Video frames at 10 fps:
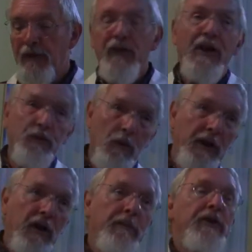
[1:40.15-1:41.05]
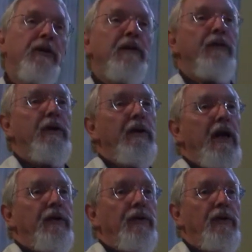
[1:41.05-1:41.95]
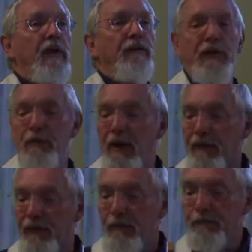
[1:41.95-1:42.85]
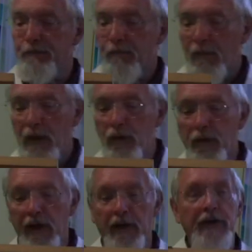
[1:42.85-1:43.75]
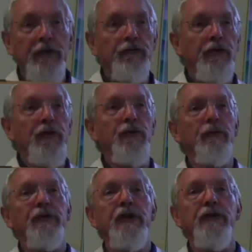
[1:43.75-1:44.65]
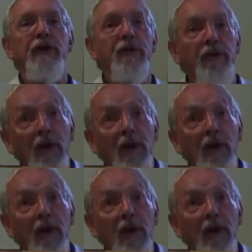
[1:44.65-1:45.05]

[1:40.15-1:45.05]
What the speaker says: So that's what we're going to be doing for the next few months, looking at these traditional teachings